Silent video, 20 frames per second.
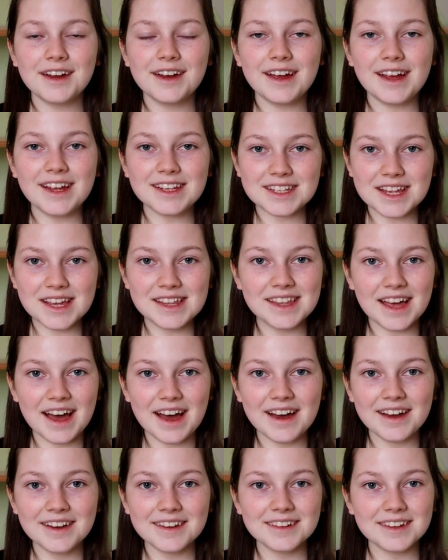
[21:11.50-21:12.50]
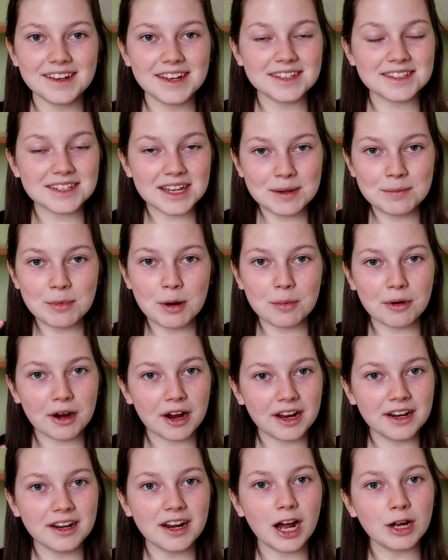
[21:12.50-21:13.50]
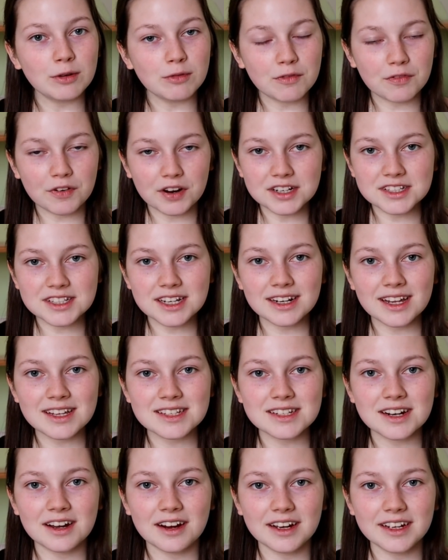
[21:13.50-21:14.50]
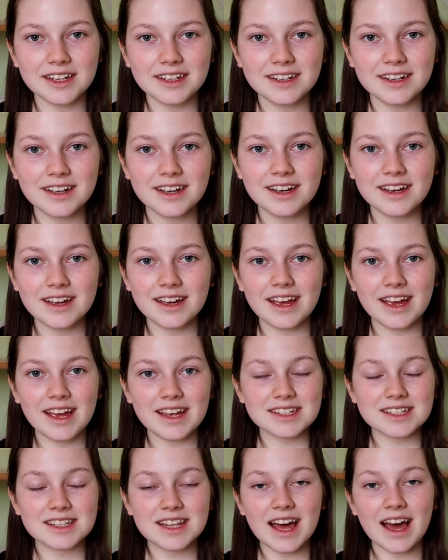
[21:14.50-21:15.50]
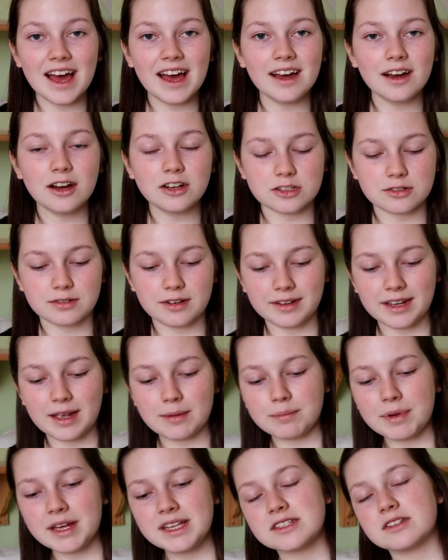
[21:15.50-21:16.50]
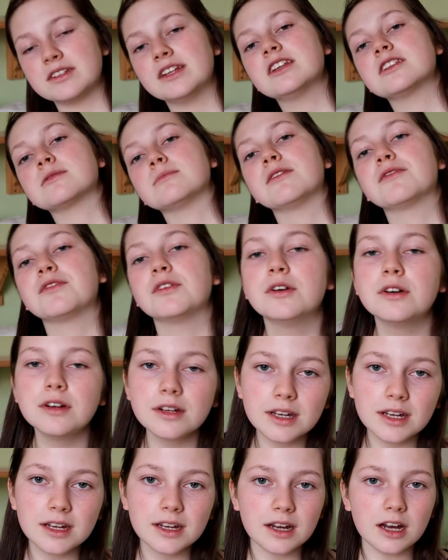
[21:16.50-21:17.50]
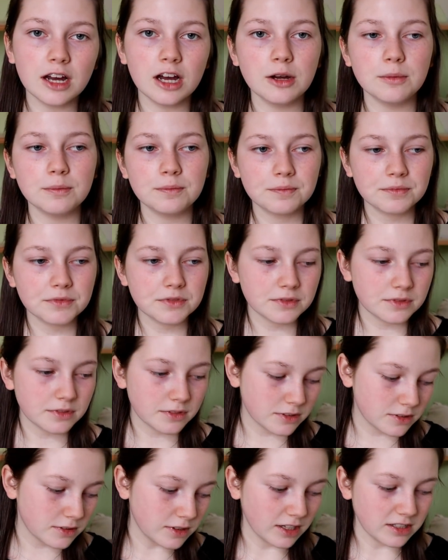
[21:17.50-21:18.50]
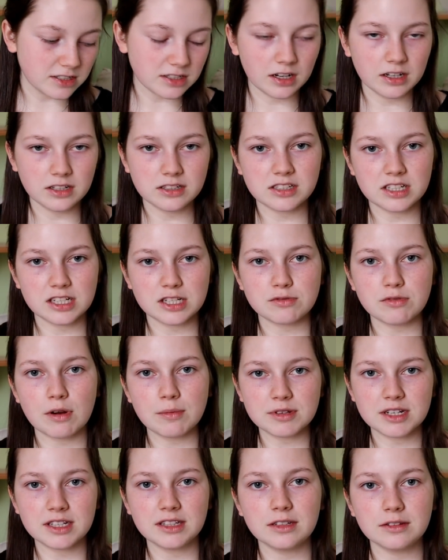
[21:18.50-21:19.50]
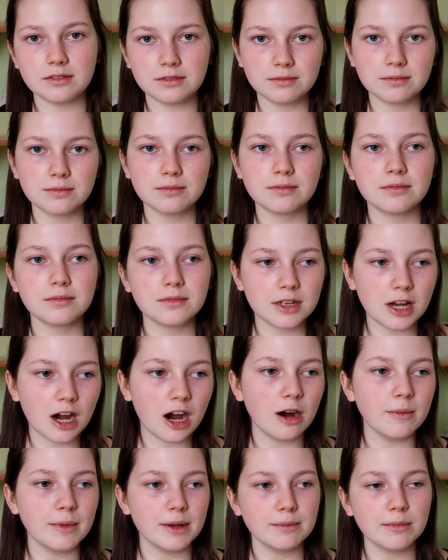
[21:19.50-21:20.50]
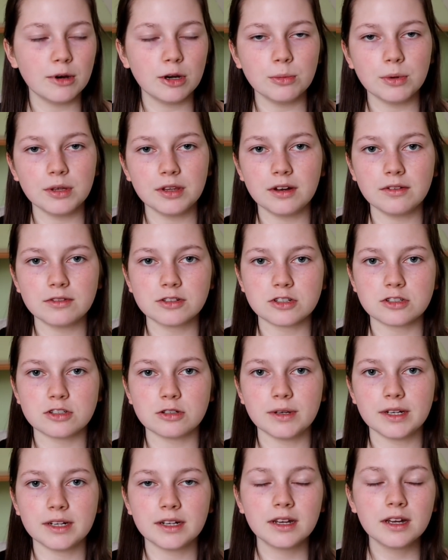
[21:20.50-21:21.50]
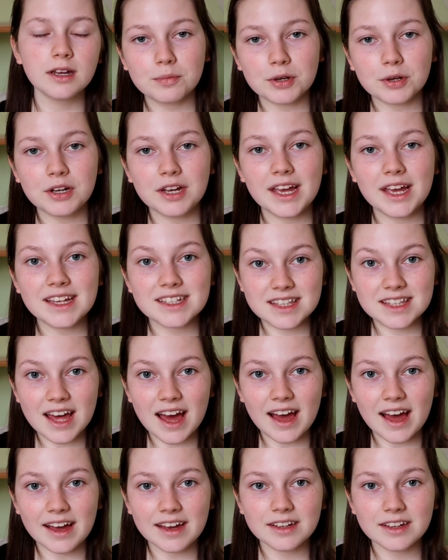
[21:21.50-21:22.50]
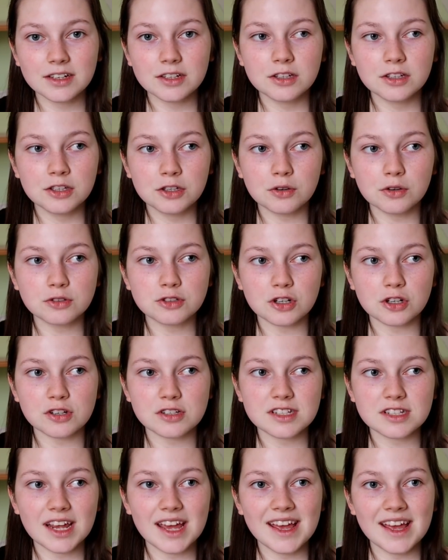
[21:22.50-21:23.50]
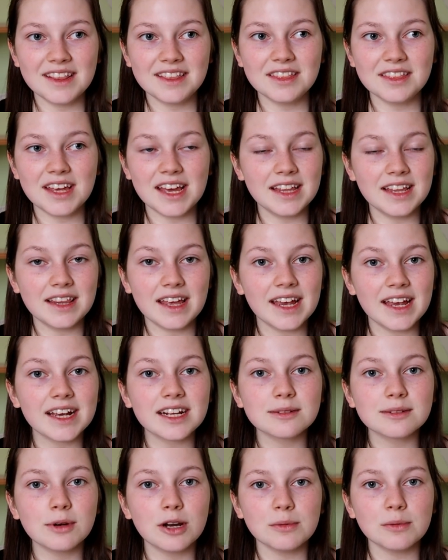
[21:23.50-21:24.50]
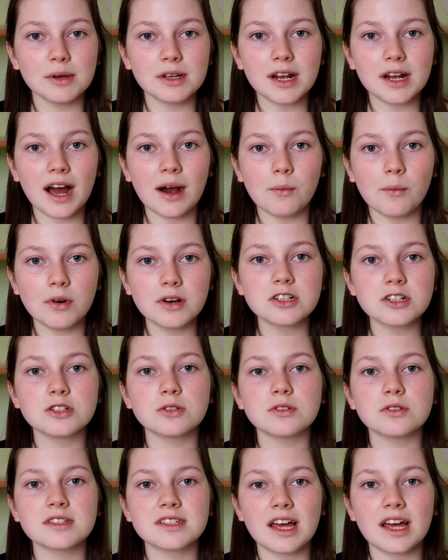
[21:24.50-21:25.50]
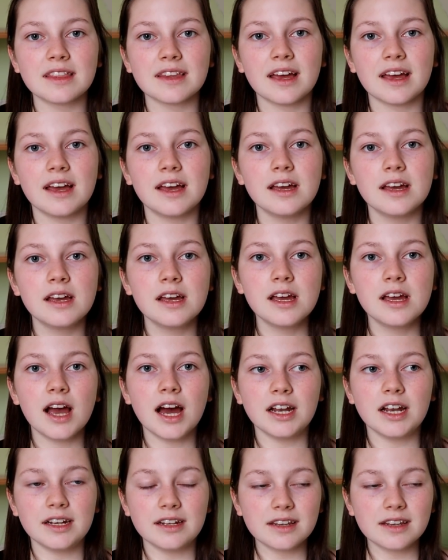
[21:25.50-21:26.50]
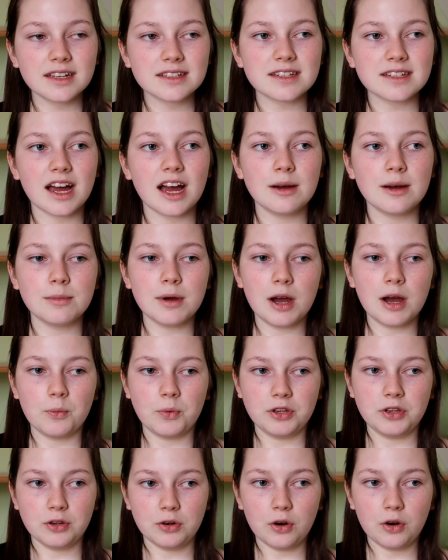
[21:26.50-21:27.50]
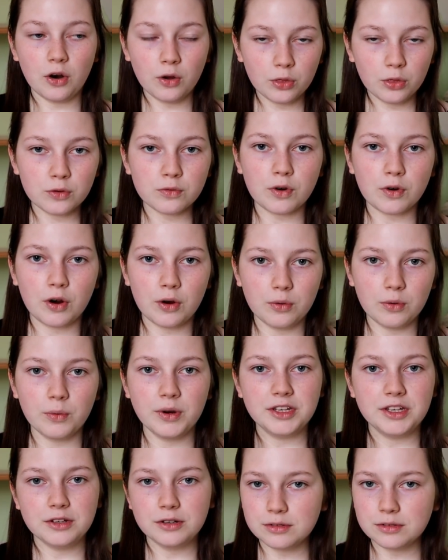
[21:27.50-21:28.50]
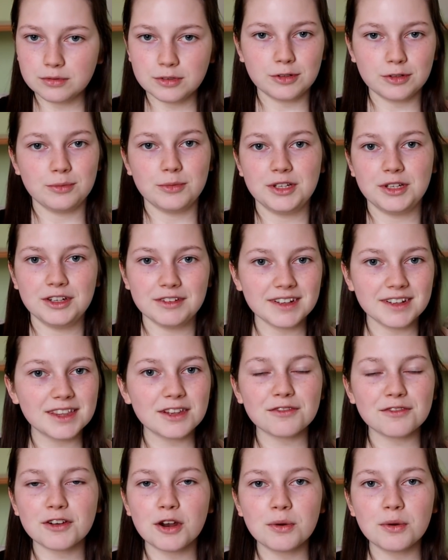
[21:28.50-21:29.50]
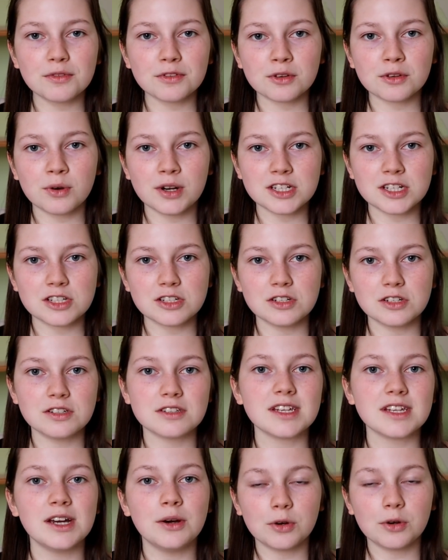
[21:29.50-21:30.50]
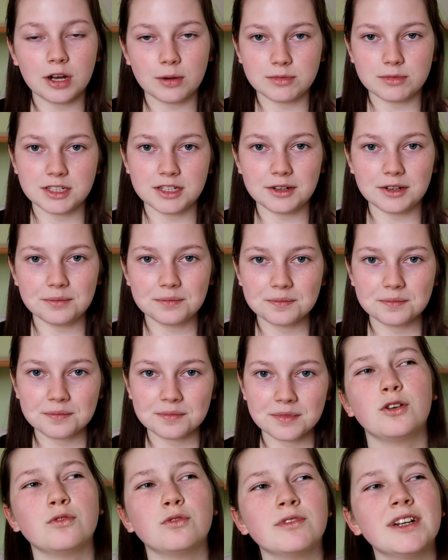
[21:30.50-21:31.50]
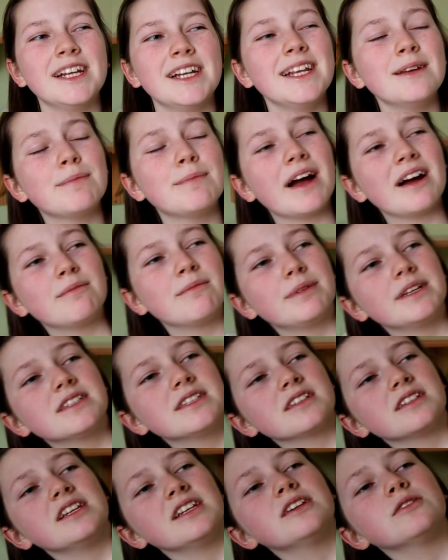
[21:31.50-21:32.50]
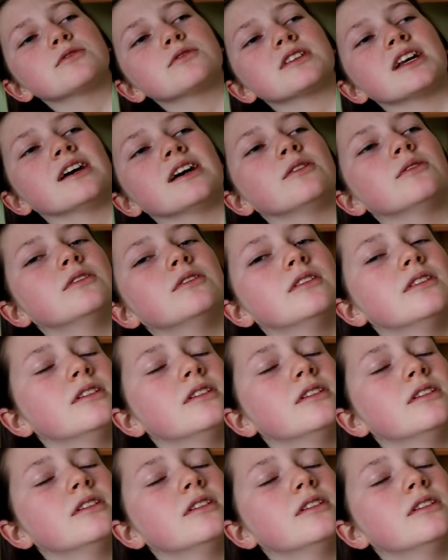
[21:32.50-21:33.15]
It's in there. It's in my brain. I revised it last night. It's there. Sorry, I'm getting pins and needles in my foot. That's like disrupting the calming moment that I was just doing. But it's there. You're just in the heat of the moment, and once you're sat there and in the exam, and when you're on the roll, when you're in the flow of the questions, it will come to you. I've got really bad pins and needles now.